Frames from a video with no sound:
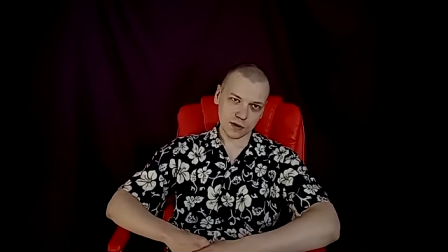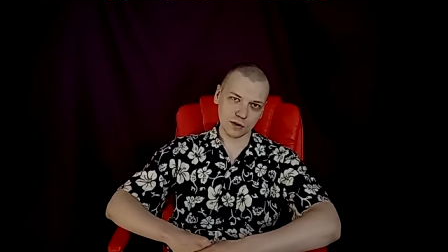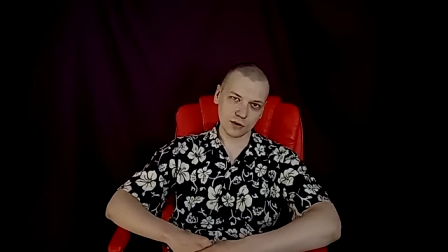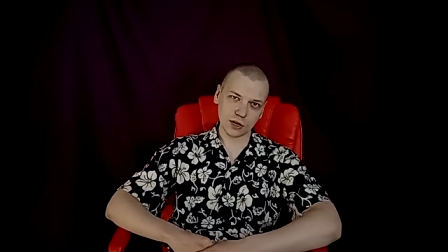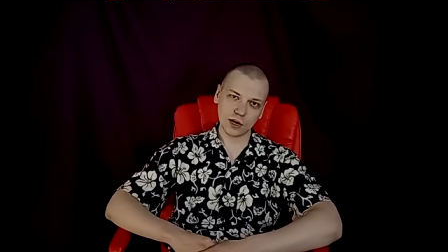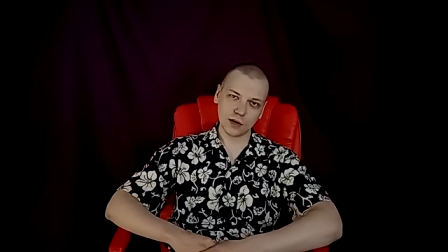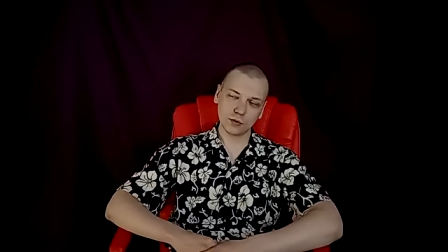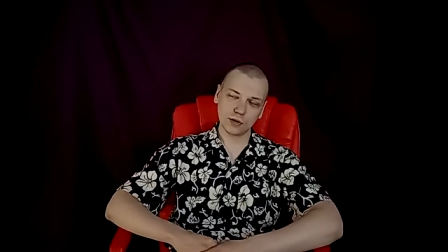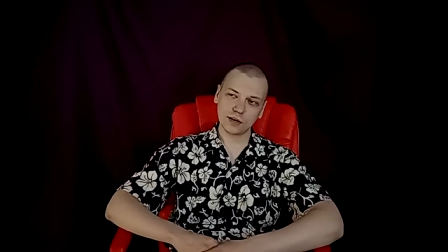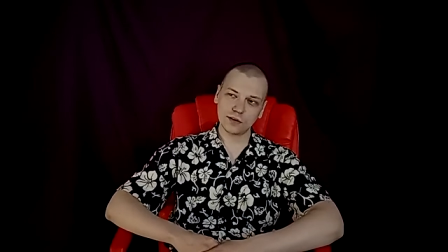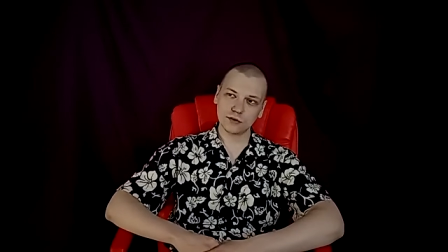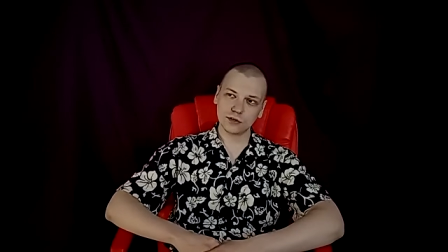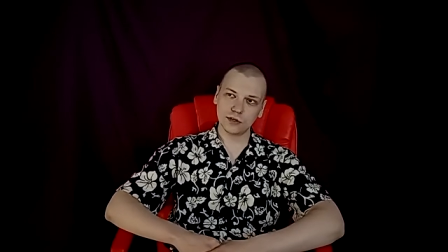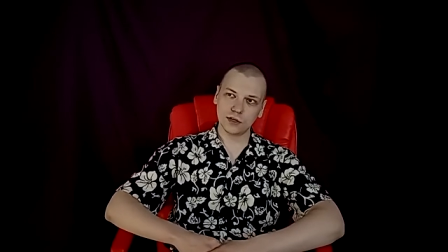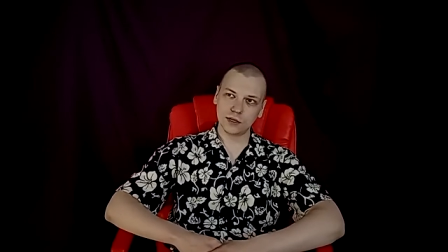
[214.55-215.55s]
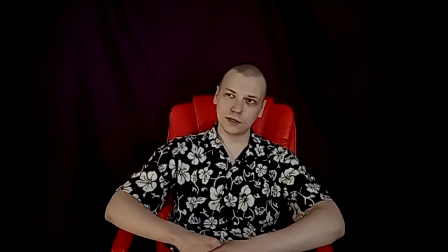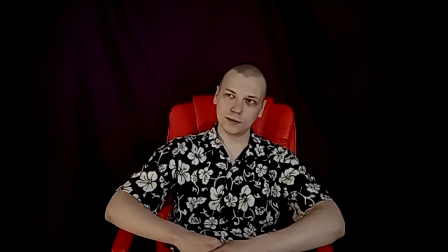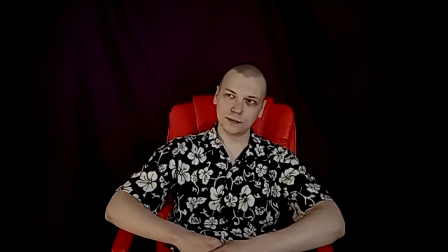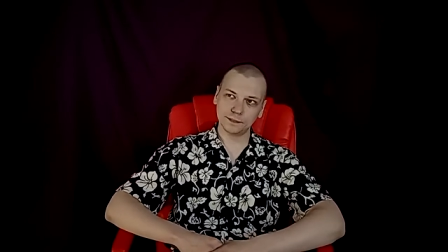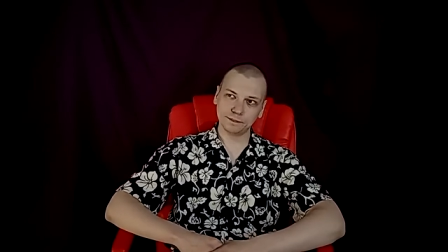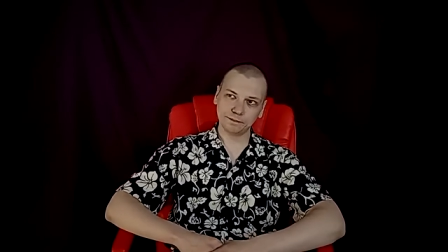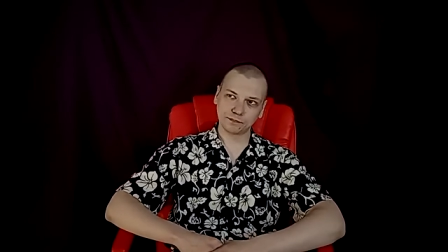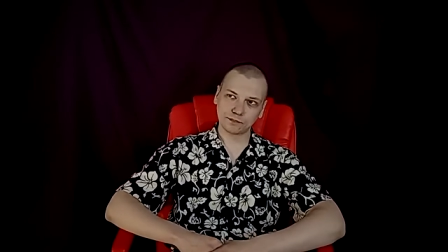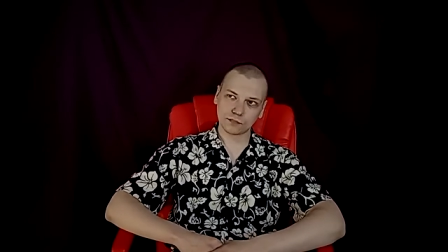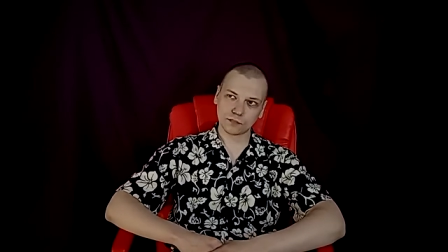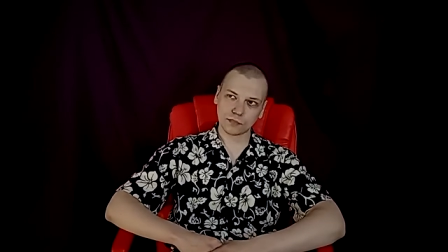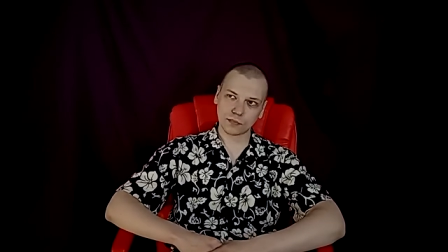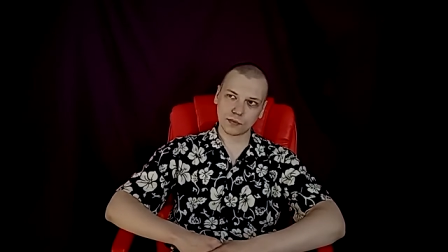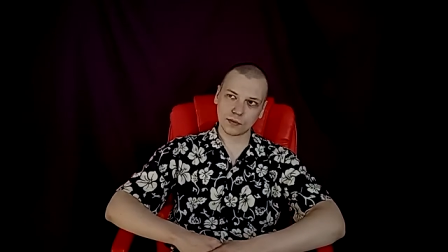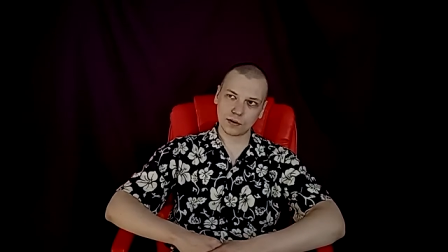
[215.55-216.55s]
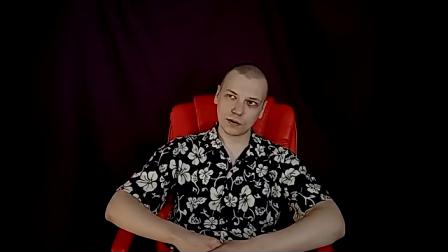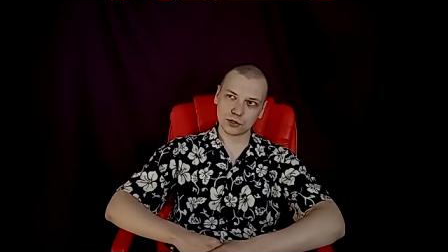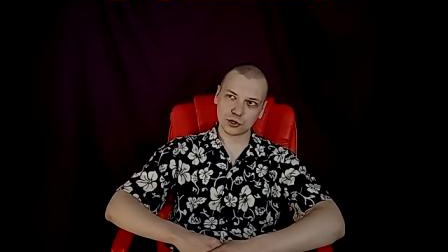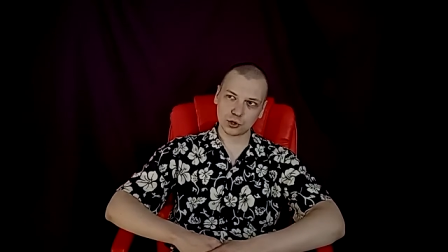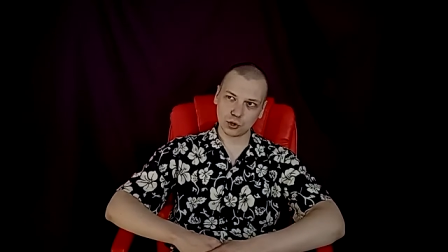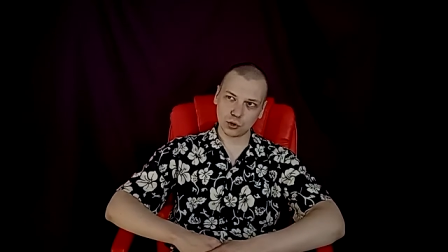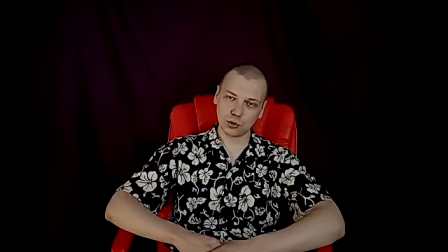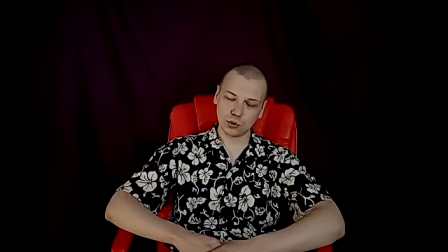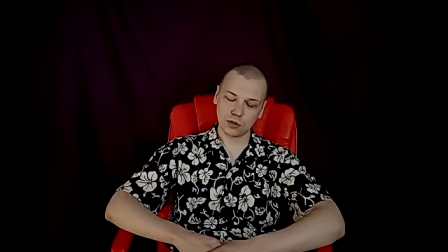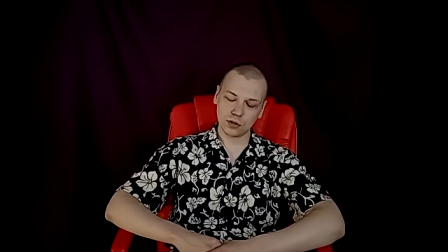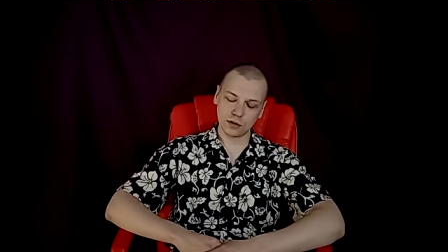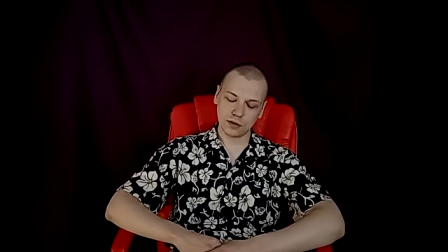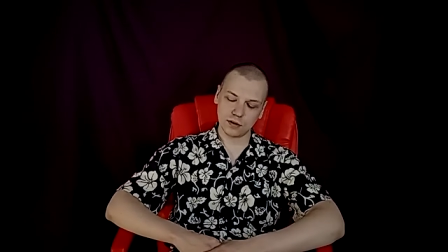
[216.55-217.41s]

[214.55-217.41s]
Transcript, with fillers: Okay, whatever. Um, so,